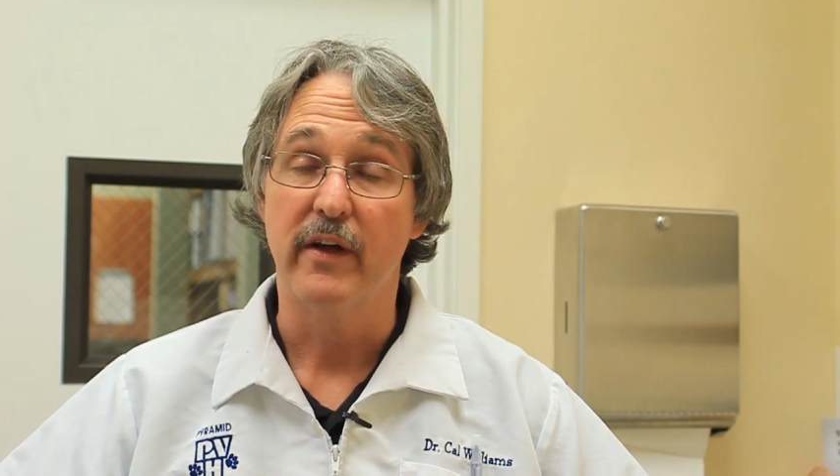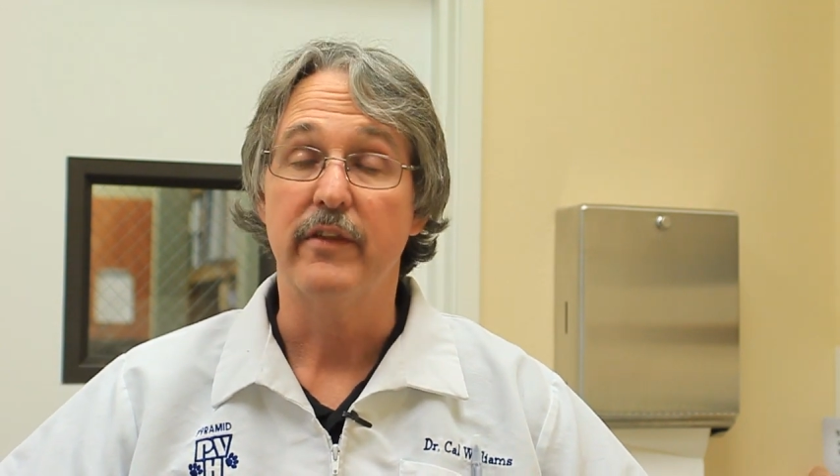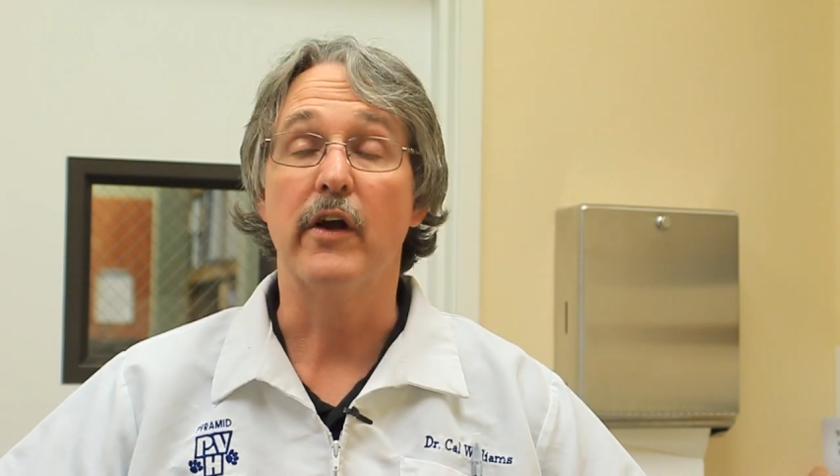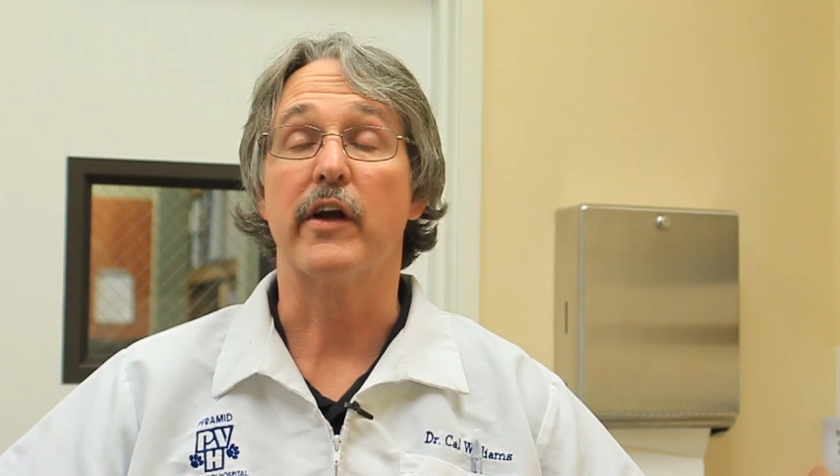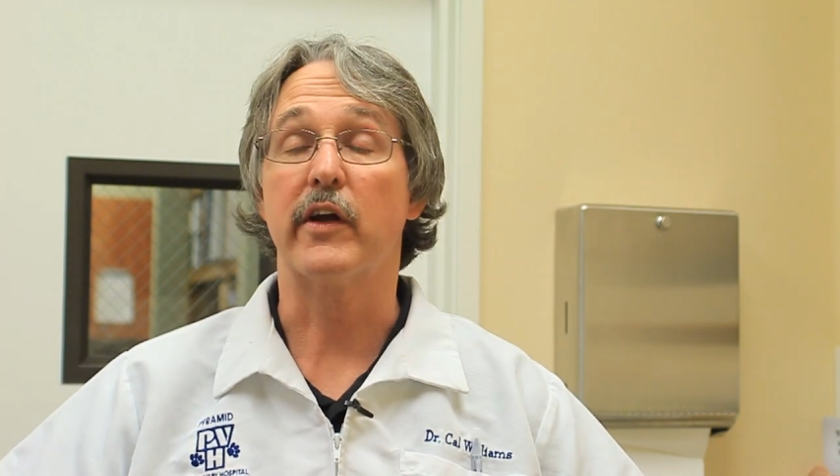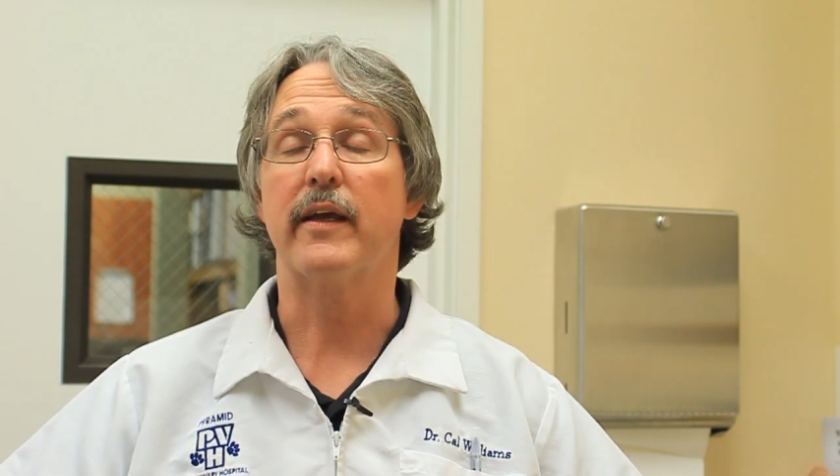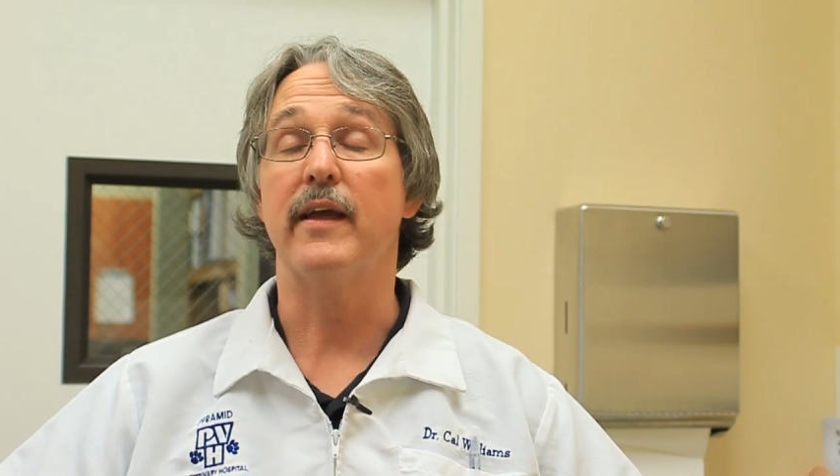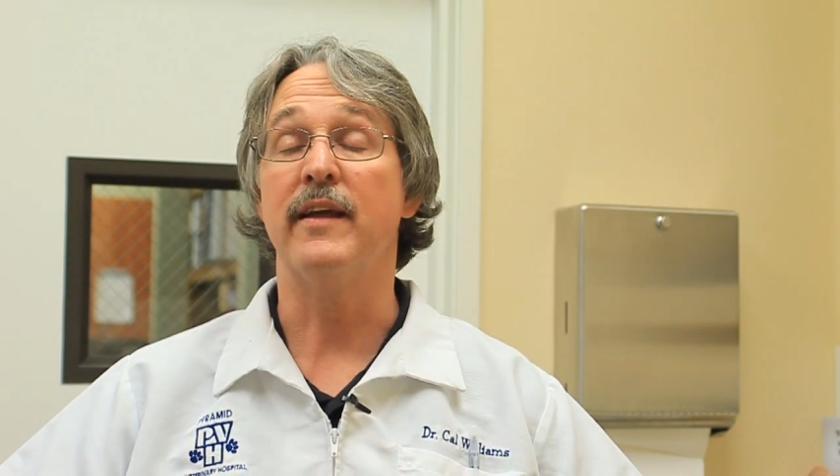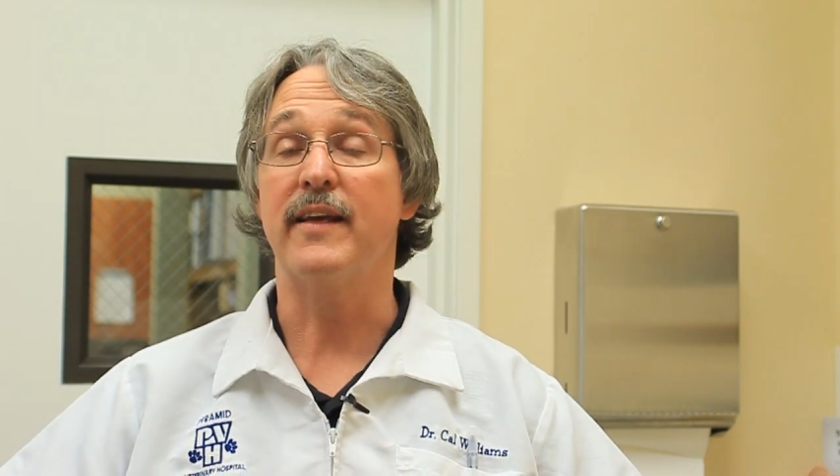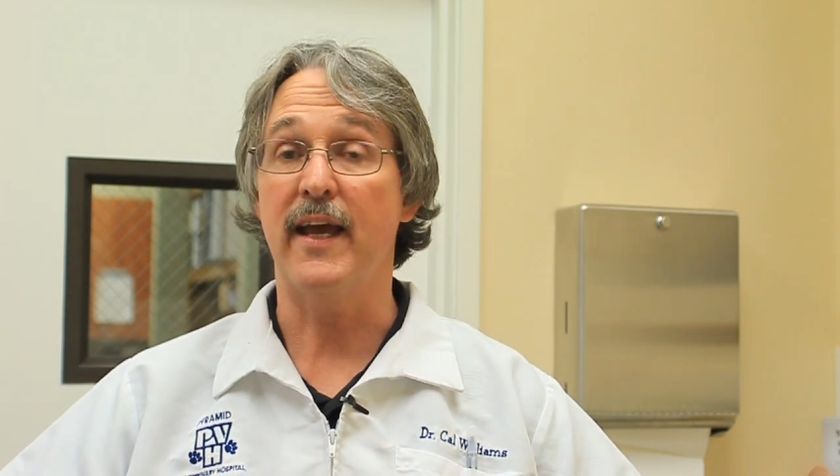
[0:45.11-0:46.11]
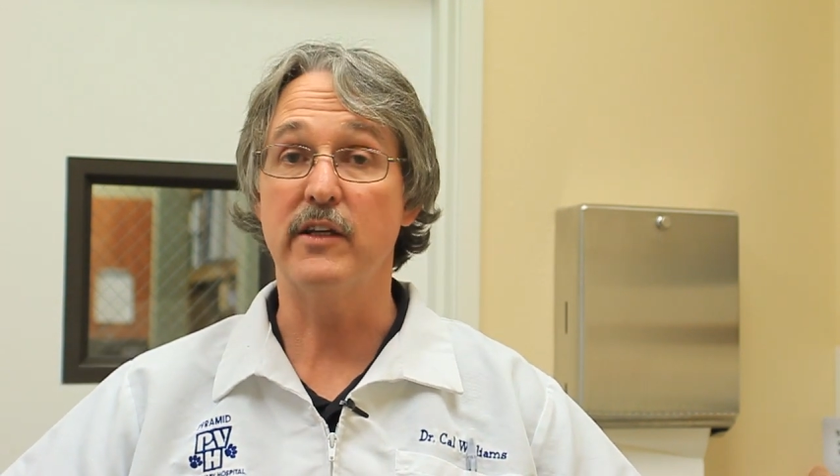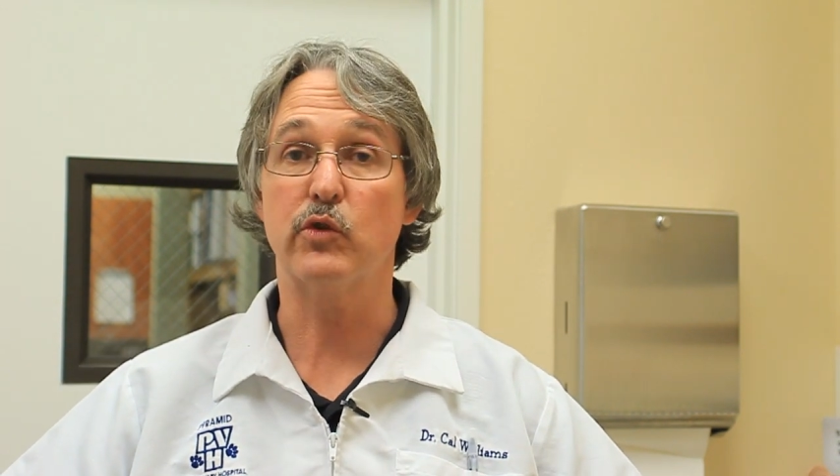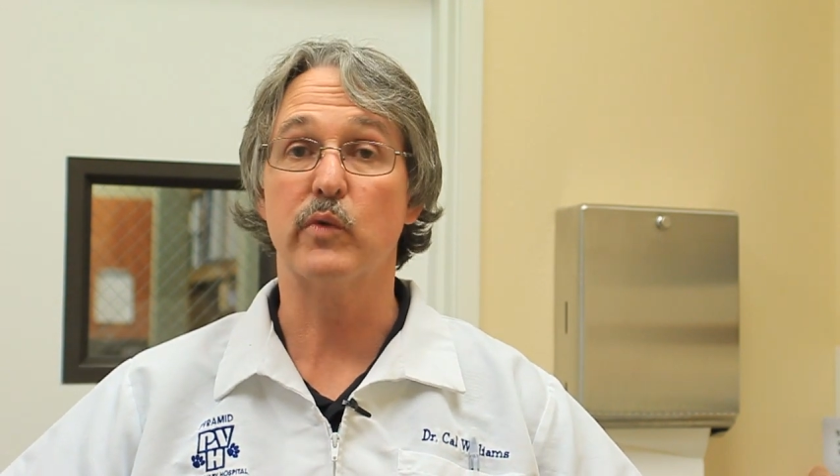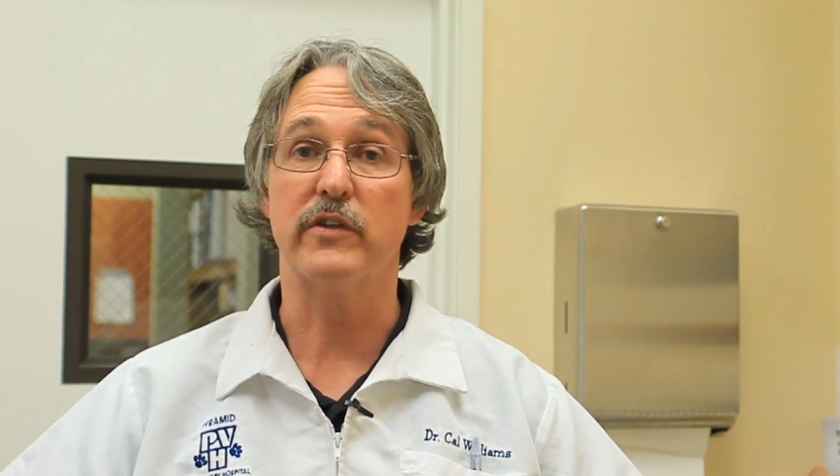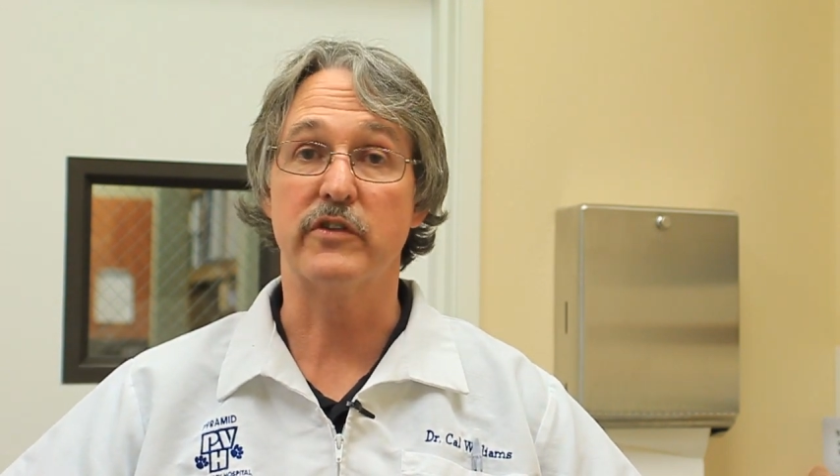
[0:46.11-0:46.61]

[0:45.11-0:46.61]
They're encased with